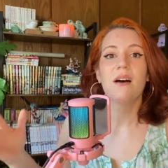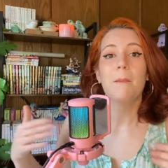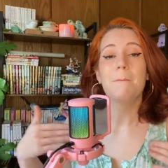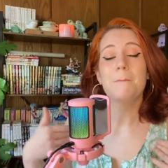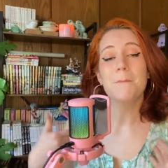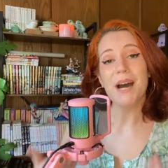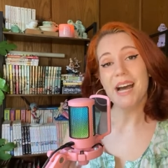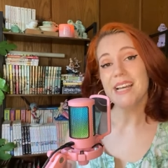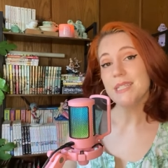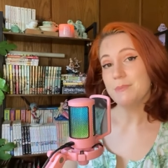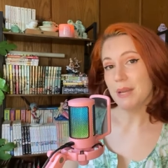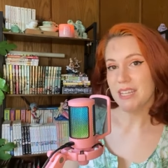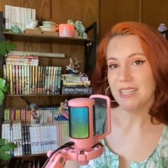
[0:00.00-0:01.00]
my
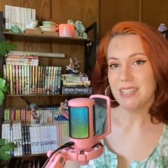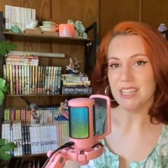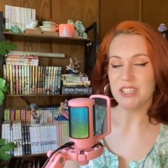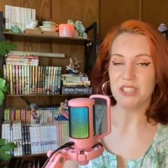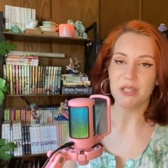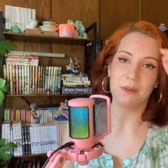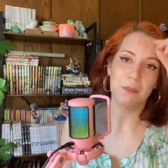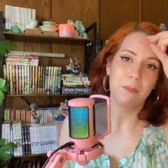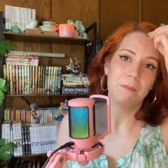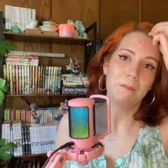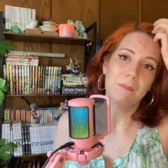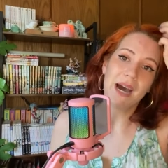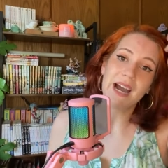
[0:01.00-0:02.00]
speculation,
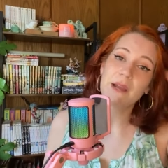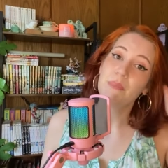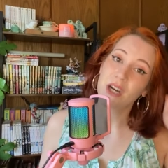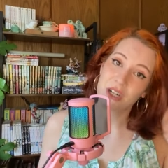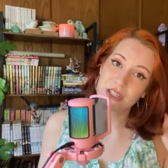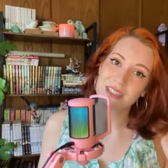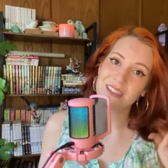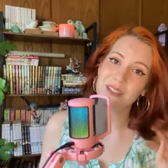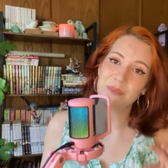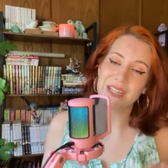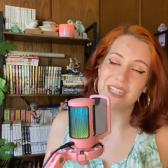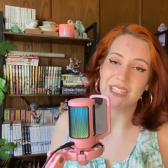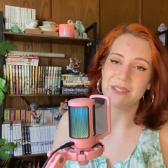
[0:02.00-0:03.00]
my personal
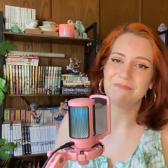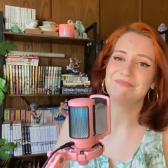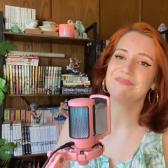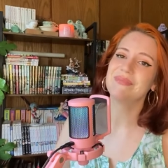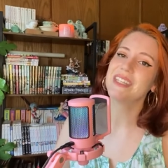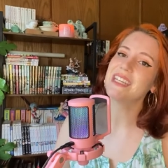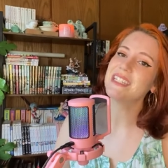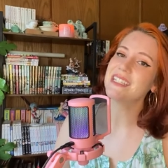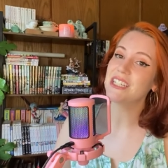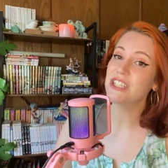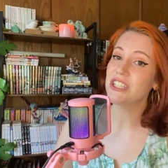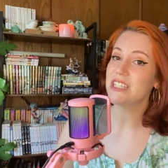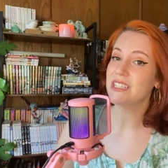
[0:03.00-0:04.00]
opinion, is
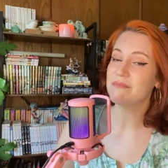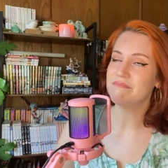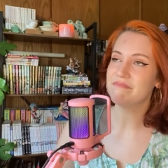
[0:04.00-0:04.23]
that she,